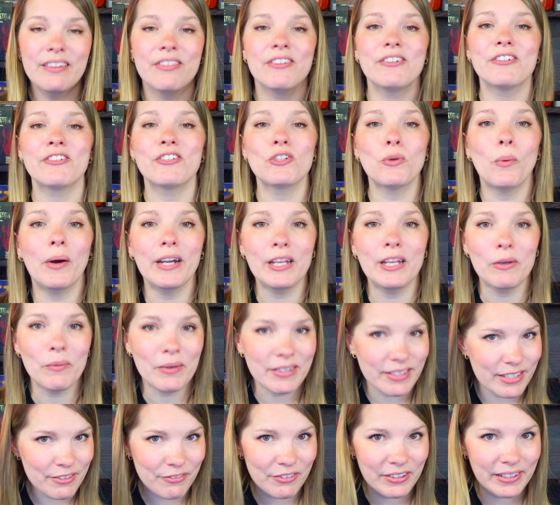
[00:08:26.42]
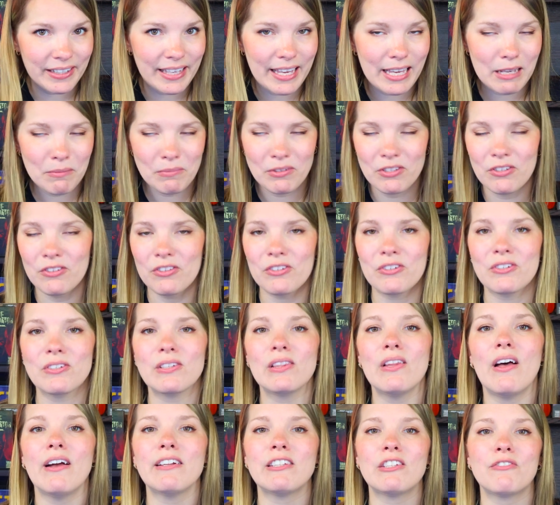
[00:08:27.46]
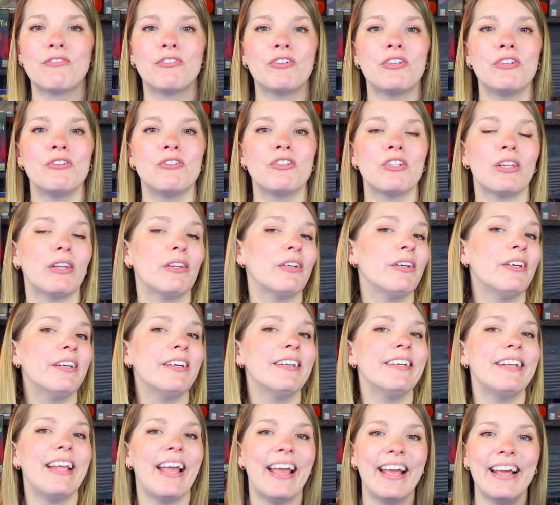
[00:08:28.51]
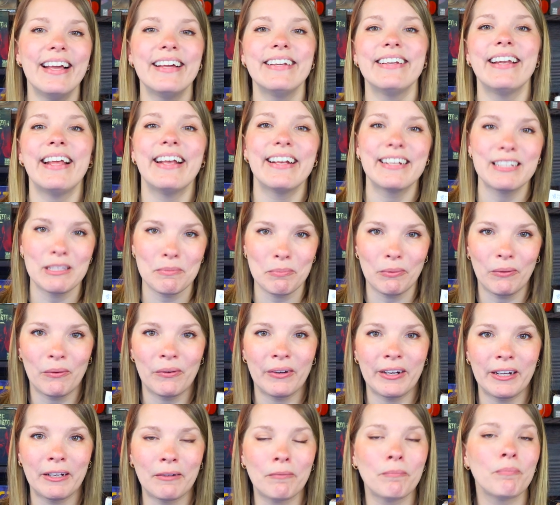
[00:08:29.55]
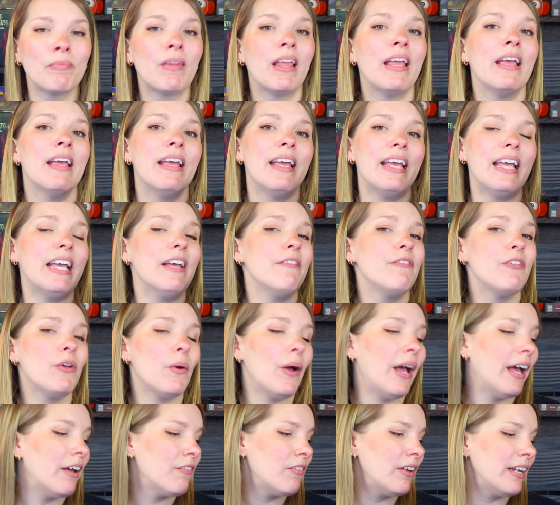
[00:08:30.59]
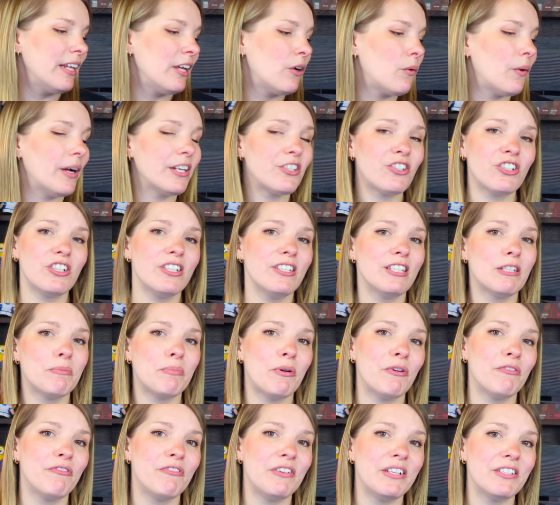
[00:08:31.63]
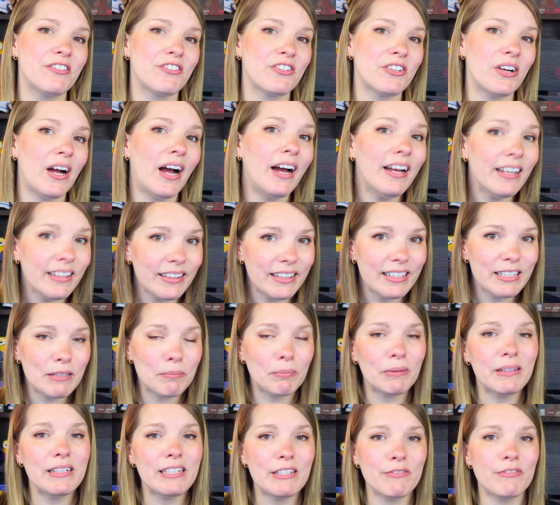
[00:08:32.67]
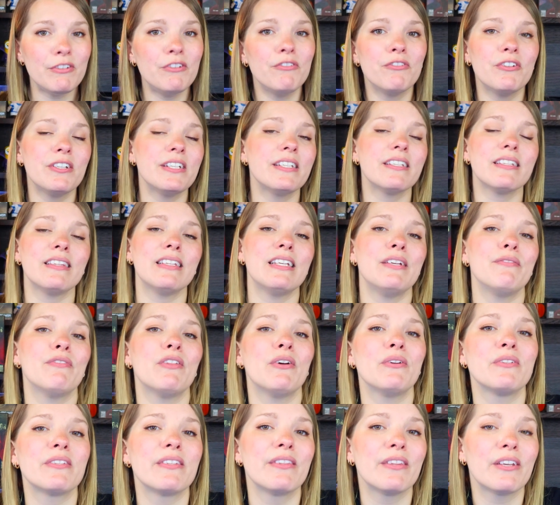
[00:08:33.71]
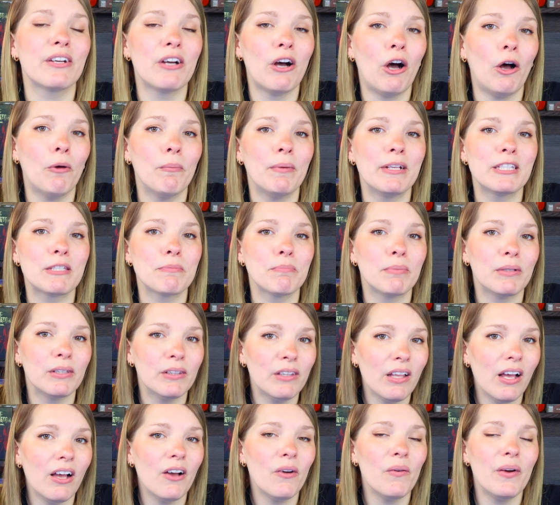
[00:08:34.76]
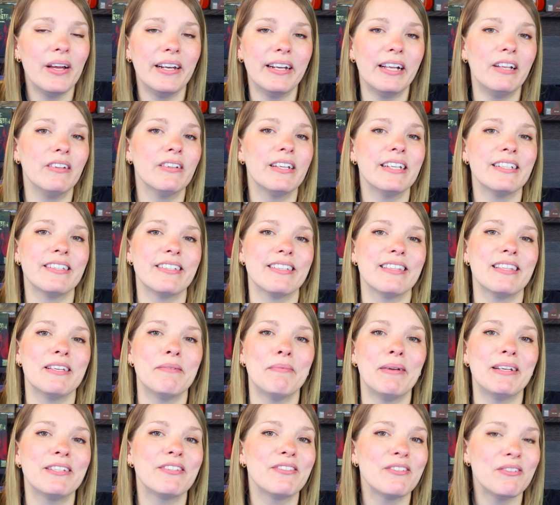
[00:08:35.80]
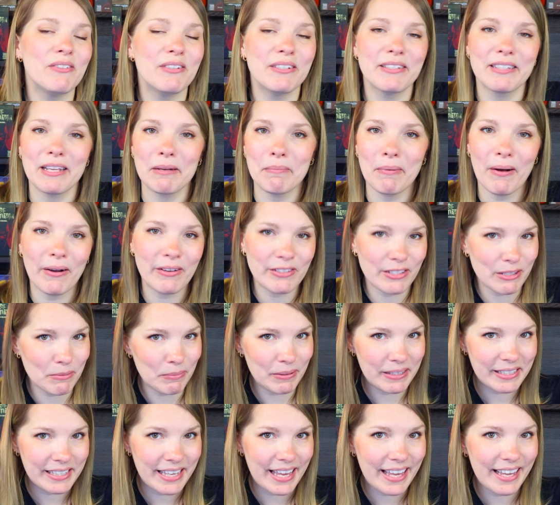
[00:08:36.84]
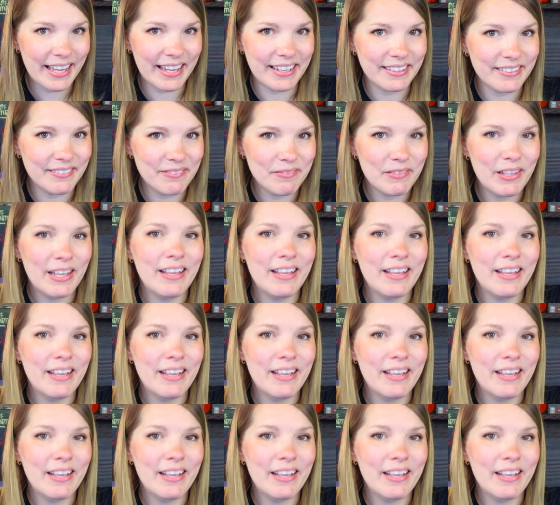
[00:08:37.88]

There's 21 different games, so there's lots for you to learn and explore. If you have any questions about Feaster Island, please feel free to leave those in the comments below and I'll get to them as soon as I possibly can.